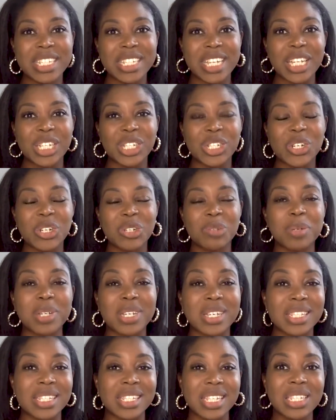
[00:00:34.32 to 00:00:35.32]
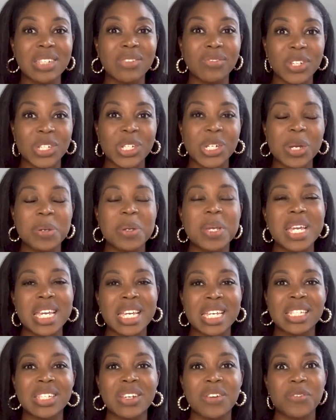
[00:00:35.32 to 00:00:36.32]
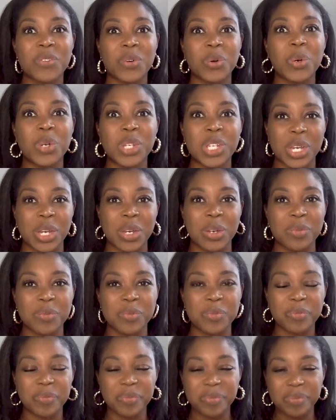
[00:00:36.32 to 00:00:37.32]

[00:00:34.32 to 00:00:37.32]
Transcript: stay tuned because this video is for you.